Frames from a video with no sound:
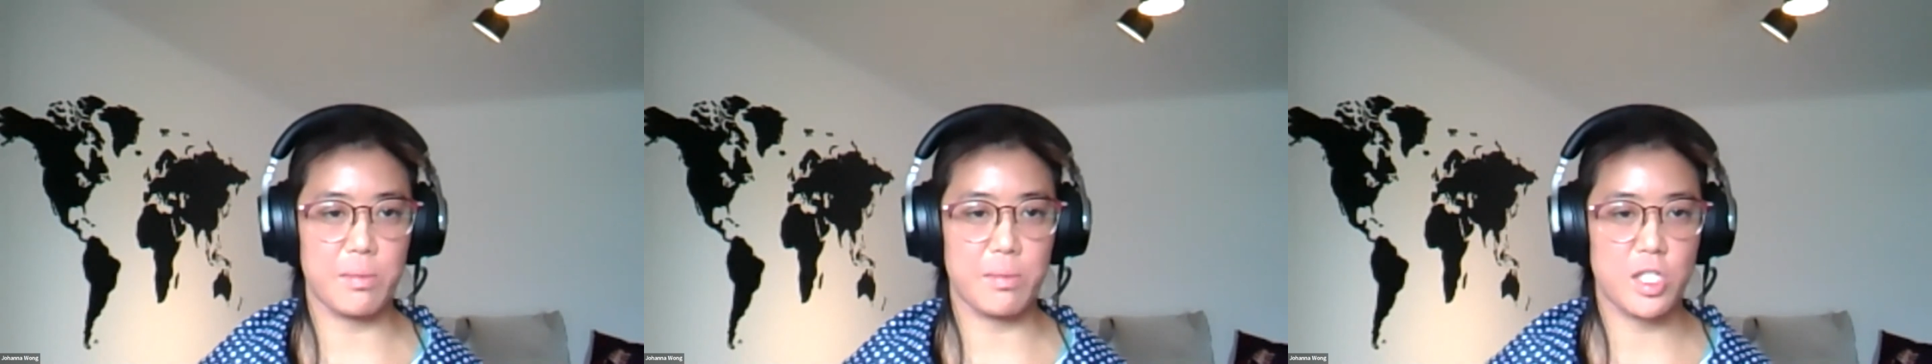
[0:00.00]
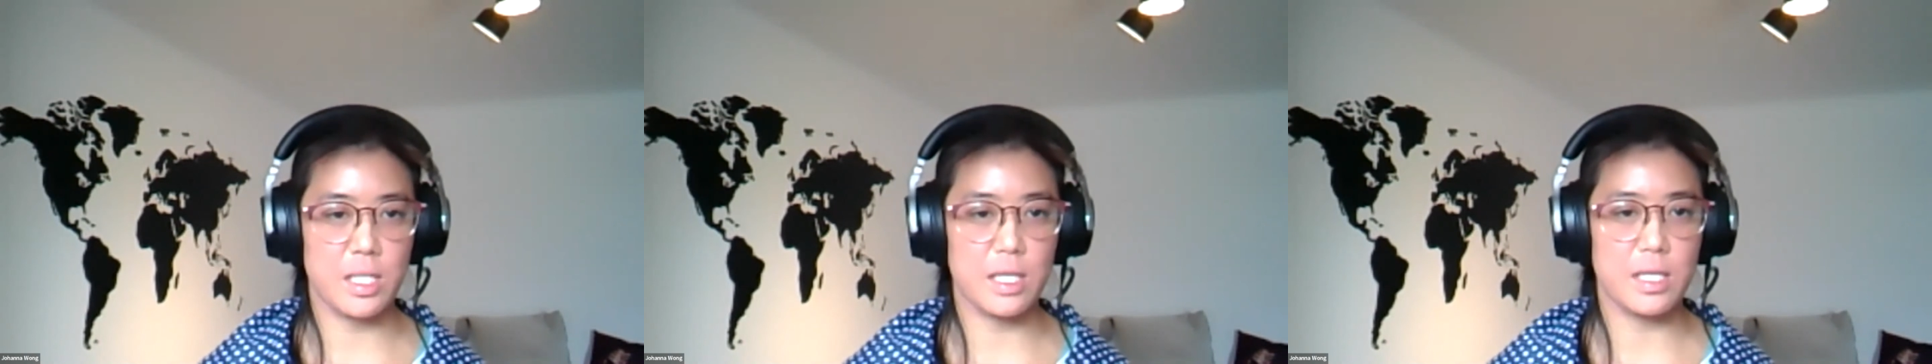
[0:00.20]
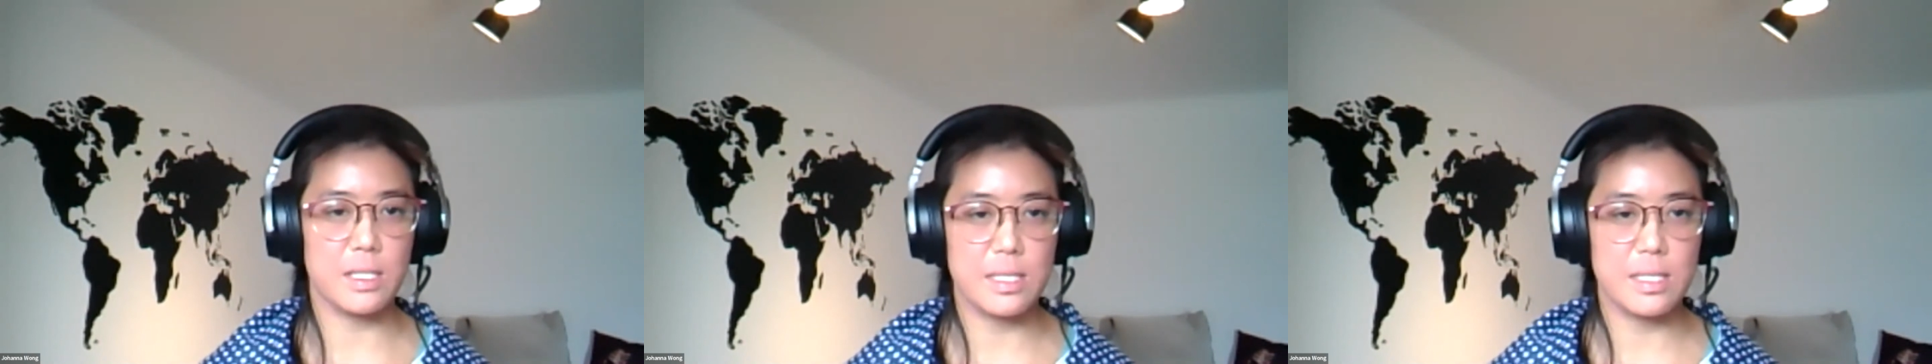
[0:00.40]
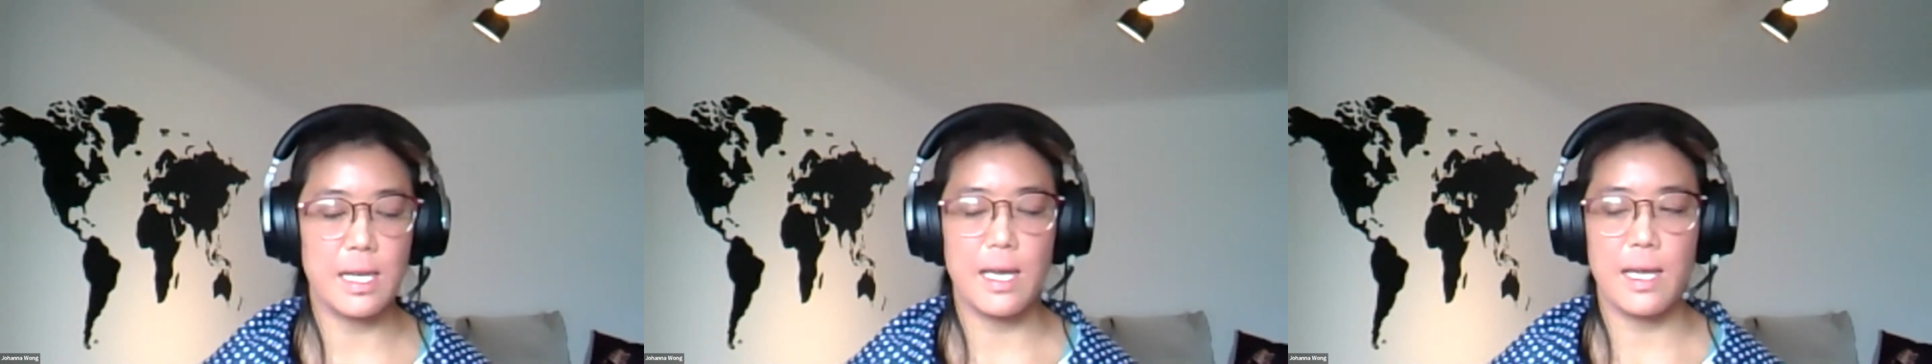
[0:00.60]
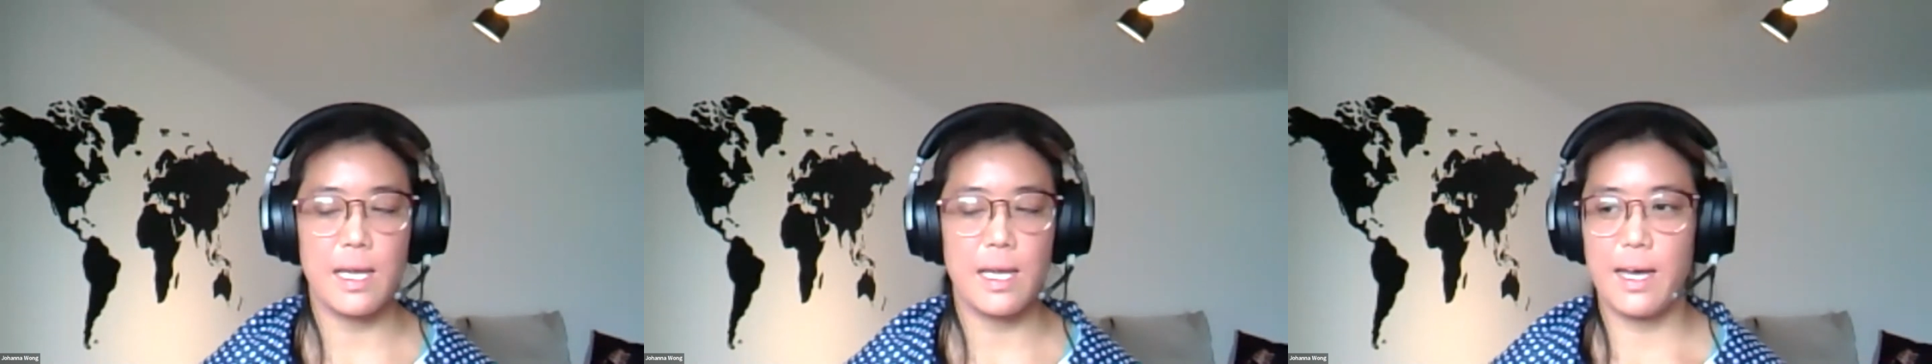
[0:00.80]
chickens.
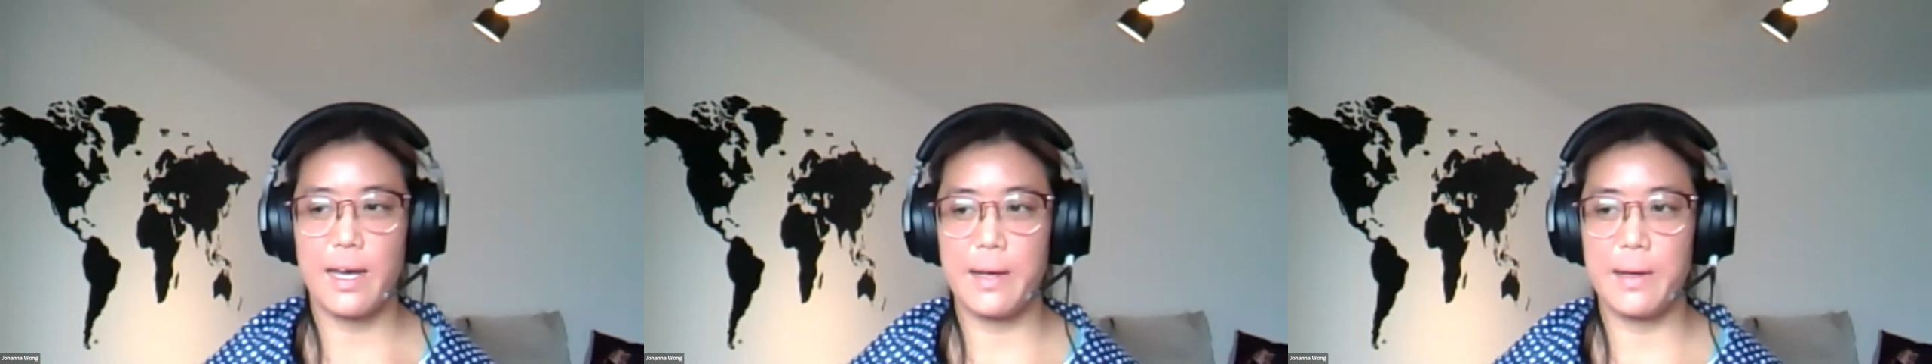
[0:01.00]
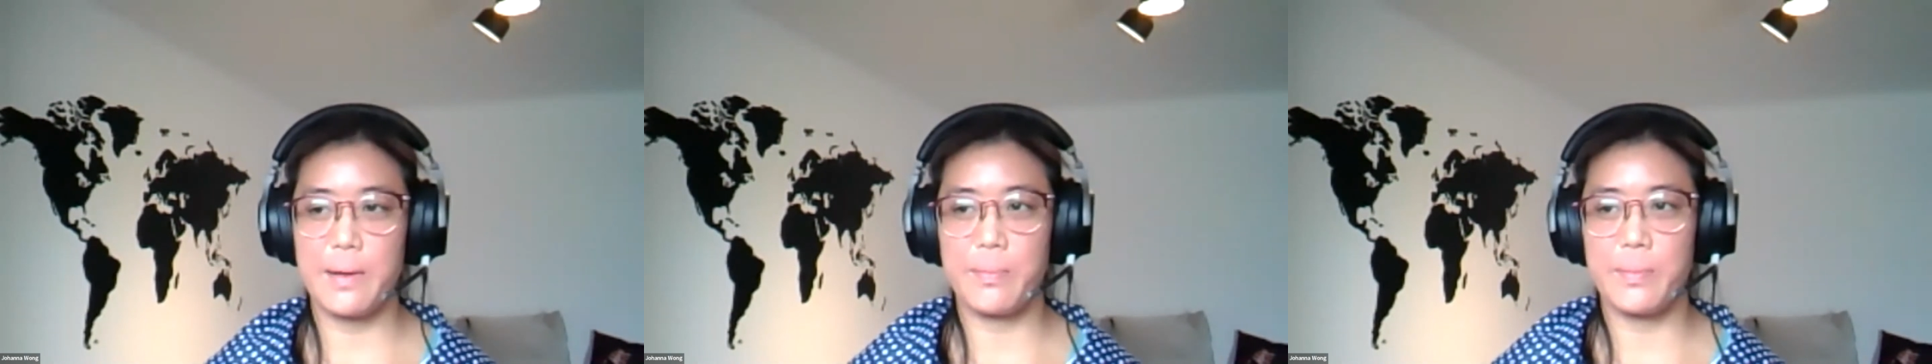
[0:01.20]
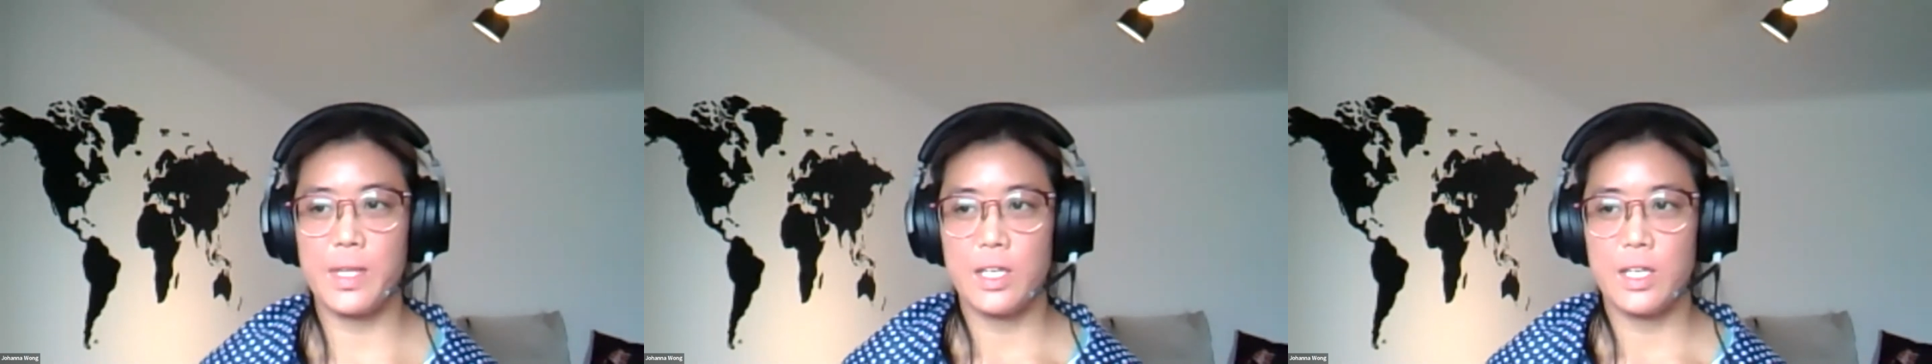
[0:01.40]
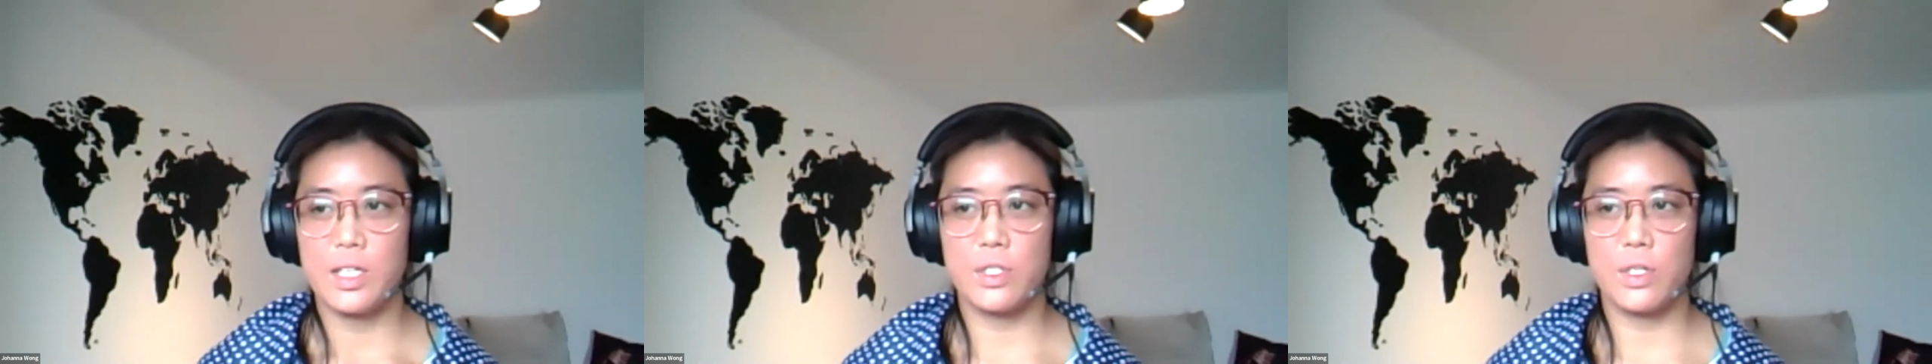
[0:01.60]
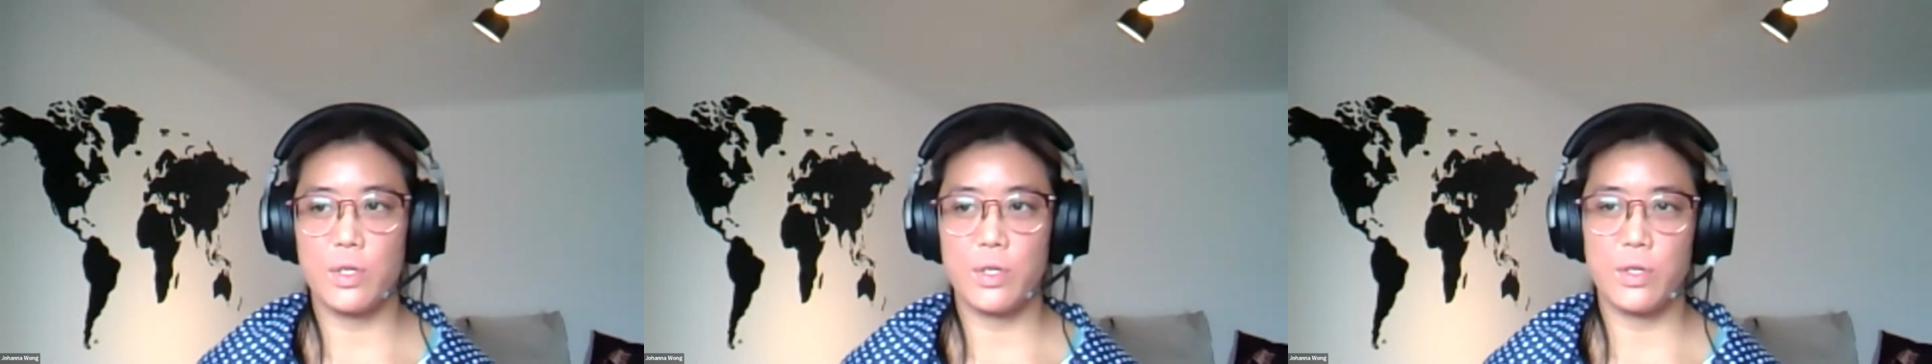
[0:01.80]

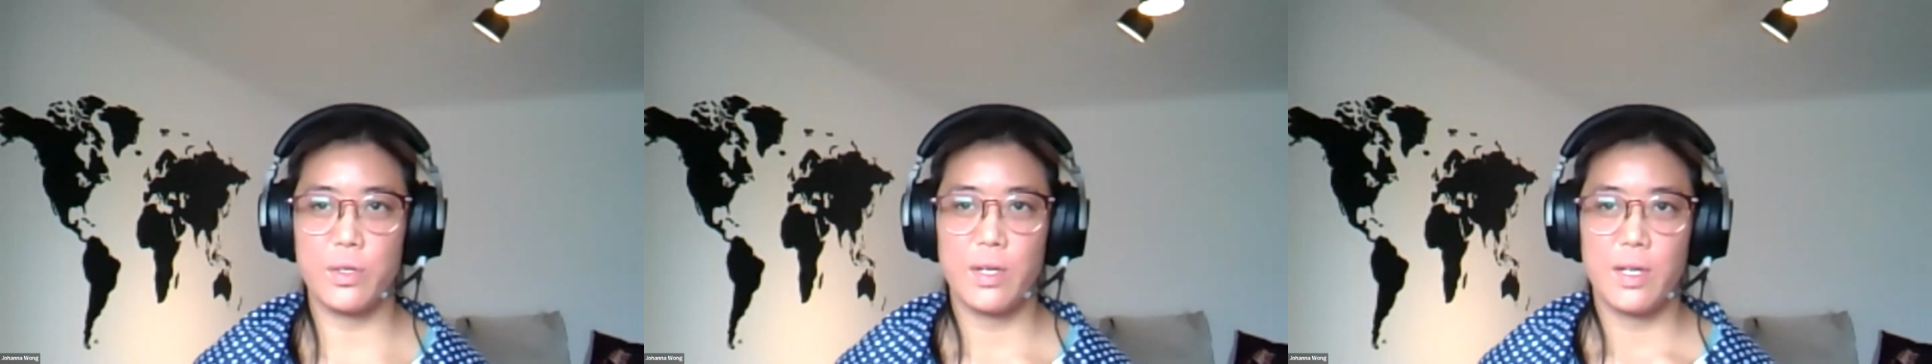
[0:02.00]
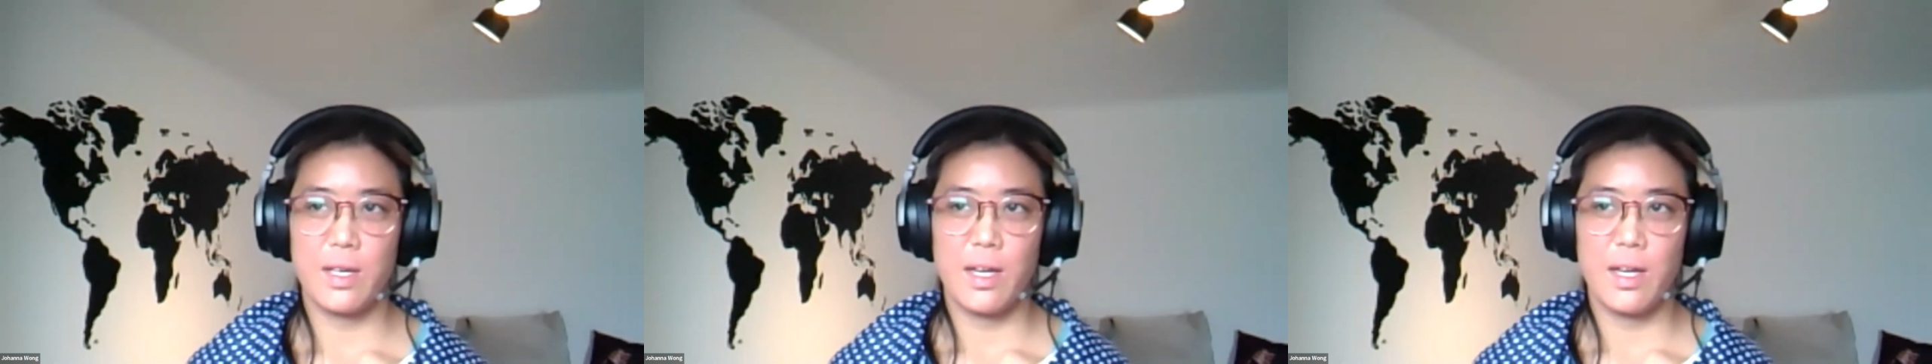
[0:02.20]
So